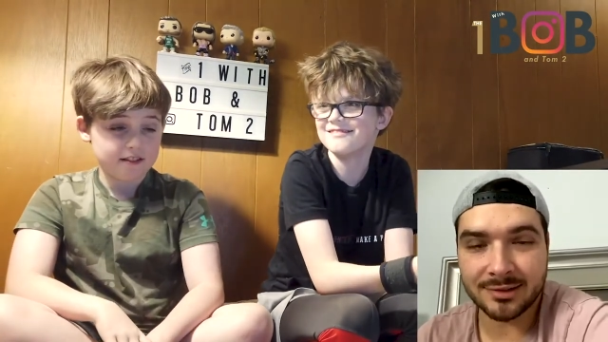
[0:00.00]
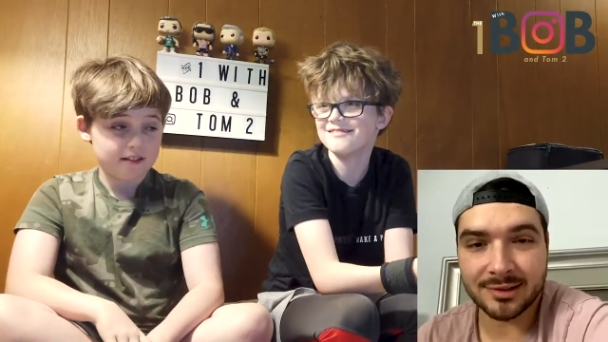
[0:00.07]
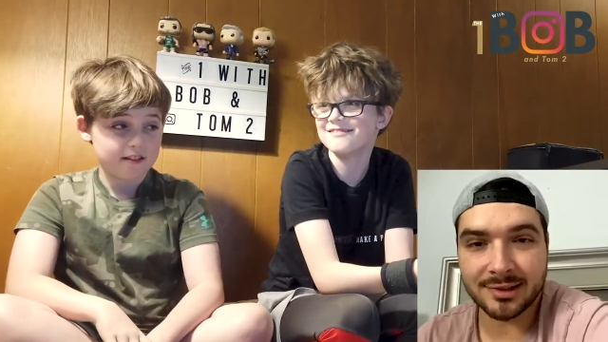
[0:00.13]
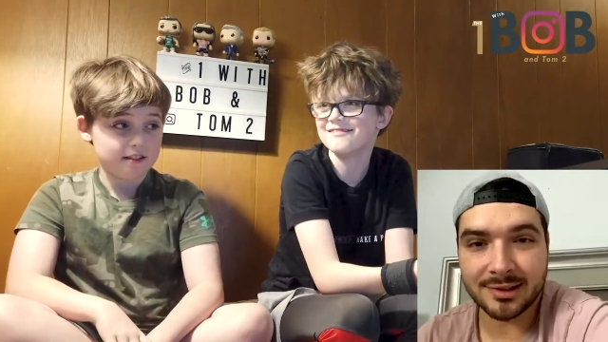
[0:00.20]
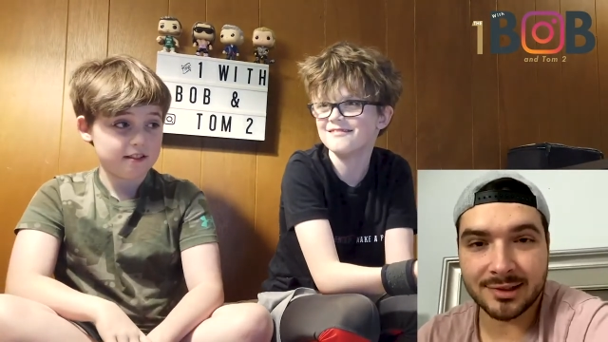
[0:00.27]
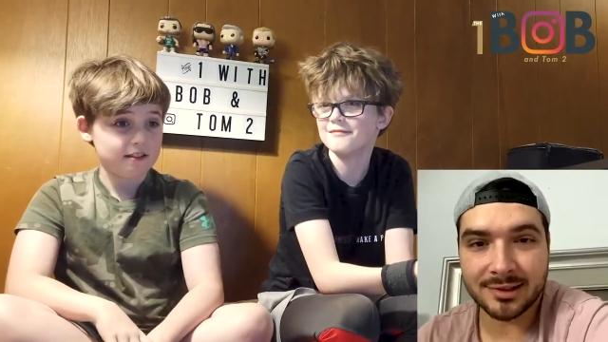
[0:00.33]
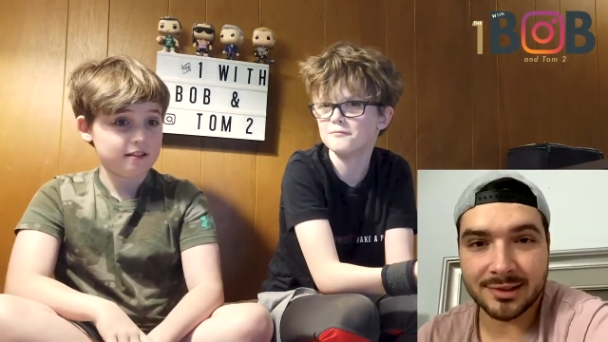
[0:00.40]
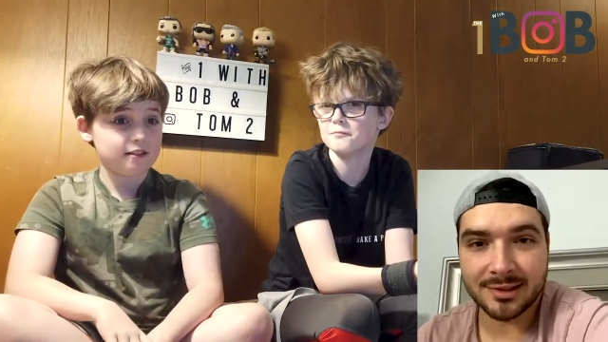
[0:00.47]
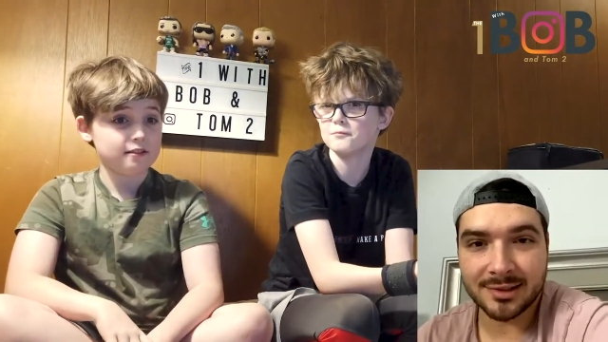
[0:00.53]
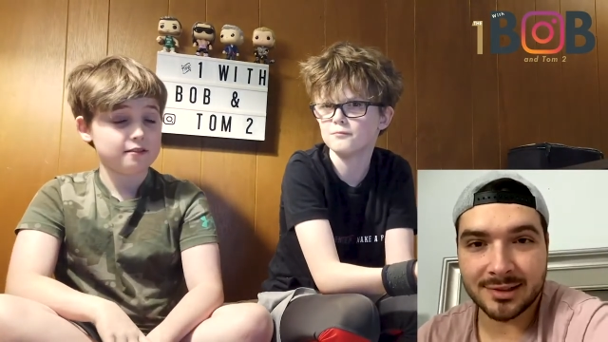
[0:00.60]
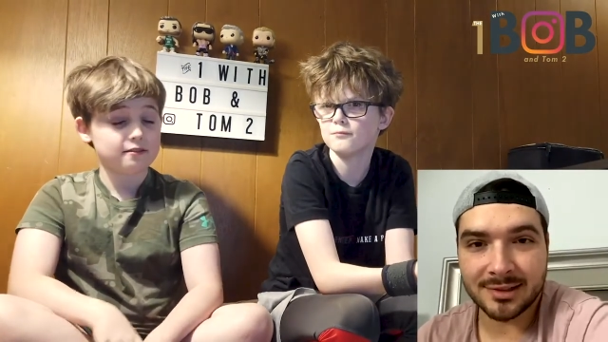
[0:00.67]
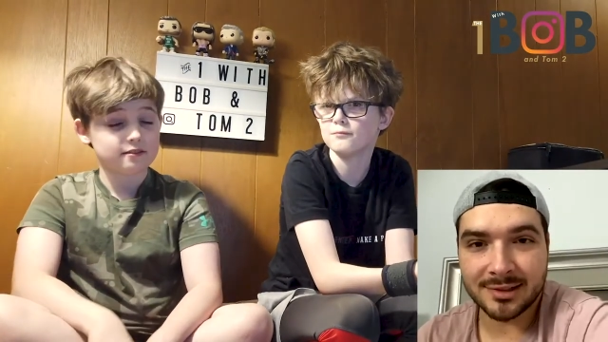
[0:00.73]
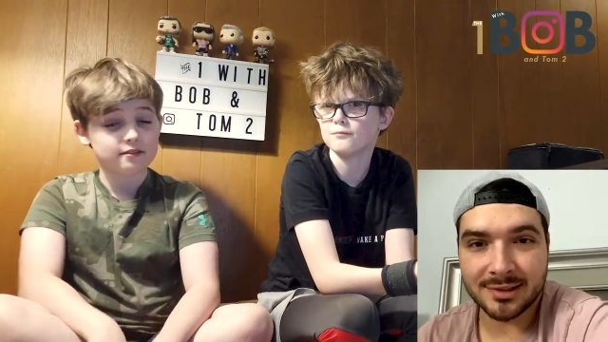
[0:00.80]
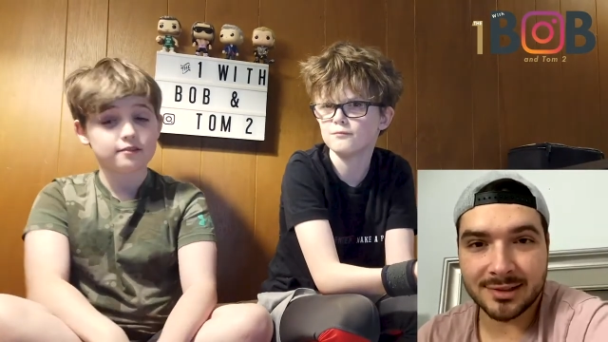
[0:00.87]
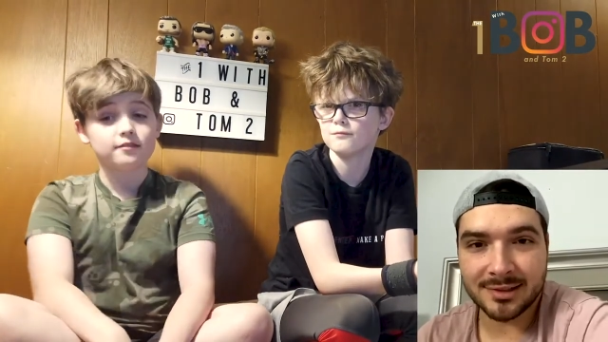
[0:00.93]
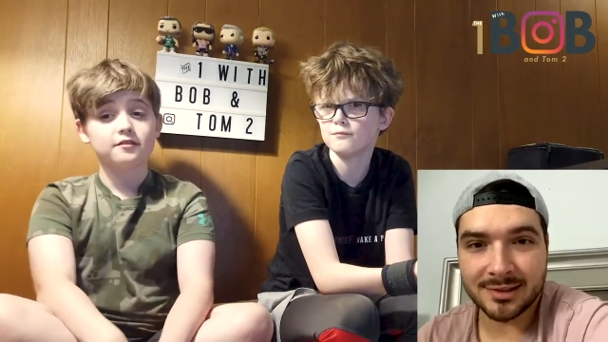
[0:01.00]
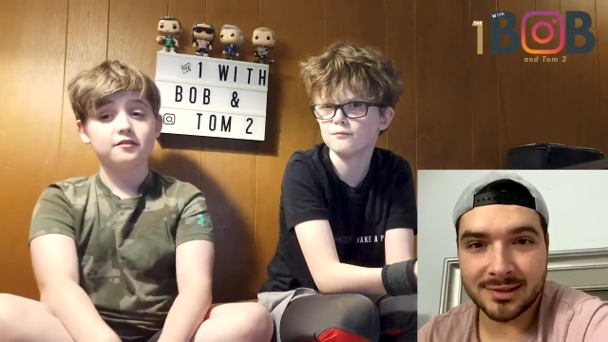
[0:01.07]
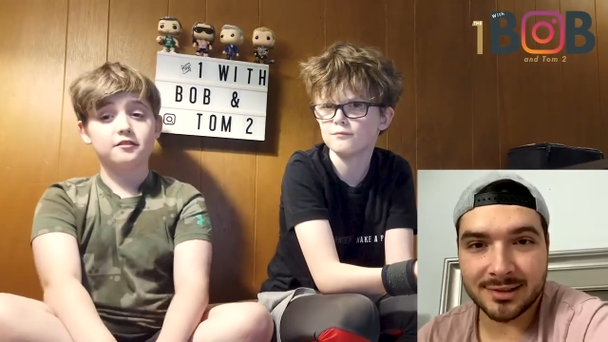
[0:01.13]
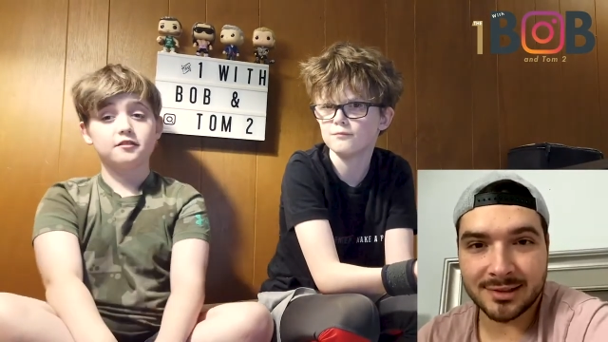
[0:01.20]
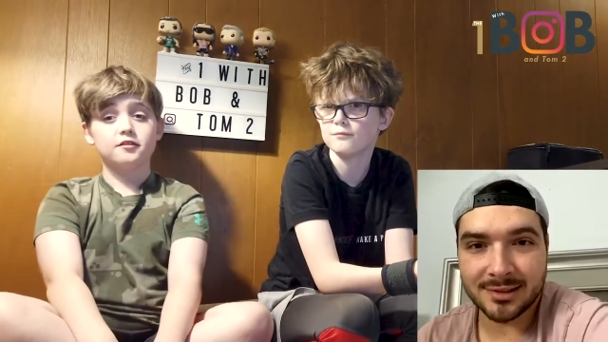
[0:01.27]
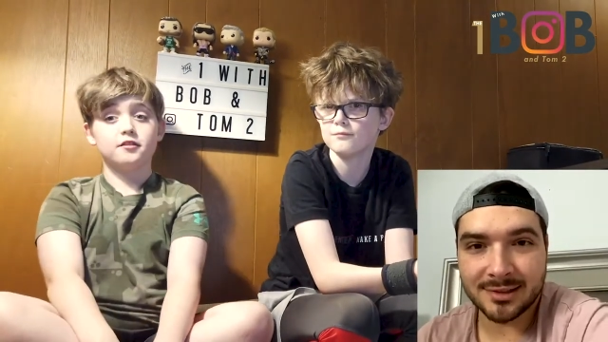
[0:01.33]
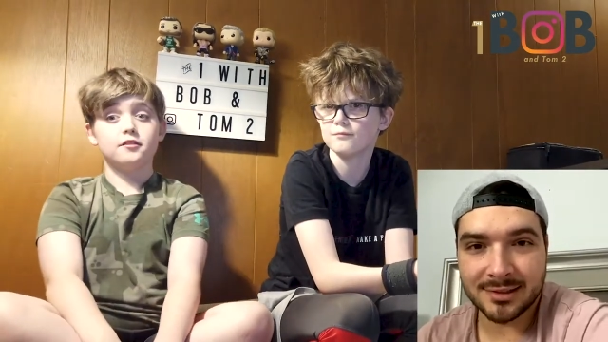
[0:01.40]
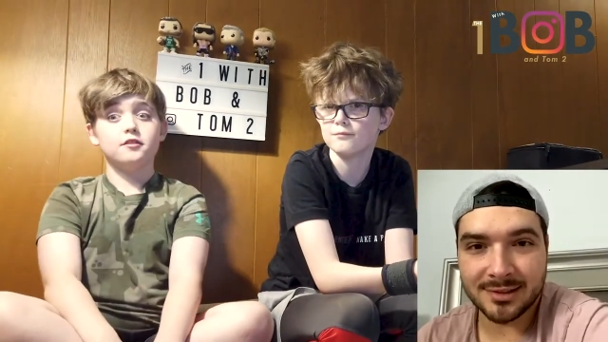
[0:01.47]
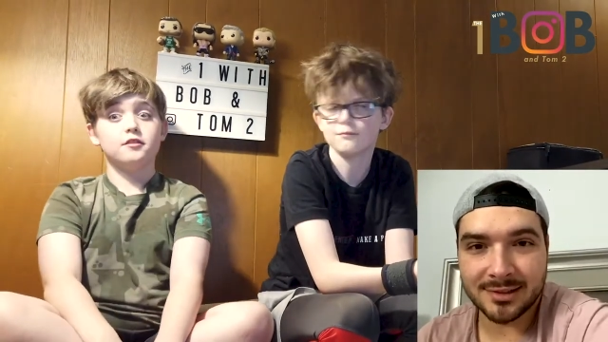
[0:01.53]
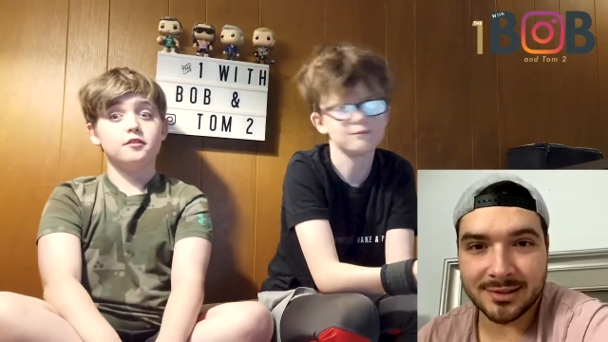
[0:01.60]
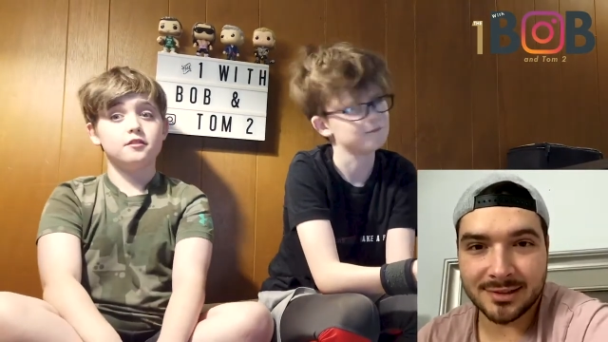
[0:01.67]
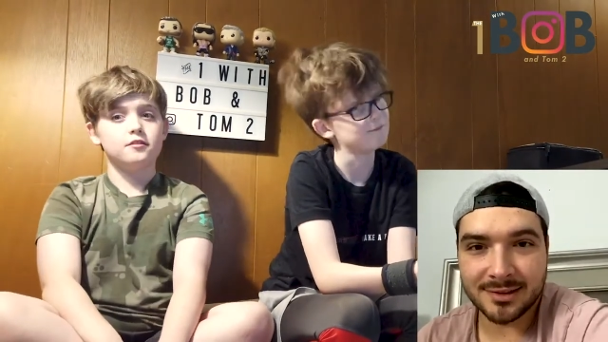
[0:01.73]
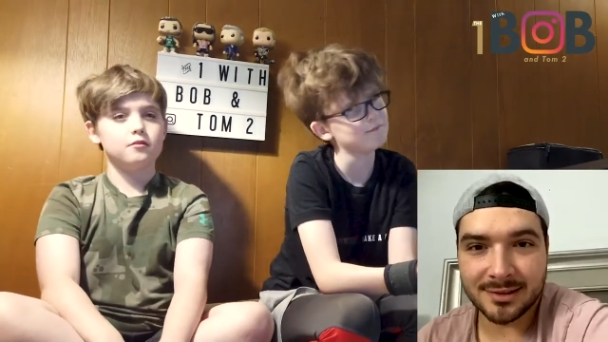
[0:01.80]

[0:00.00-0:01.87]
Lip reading: (silence)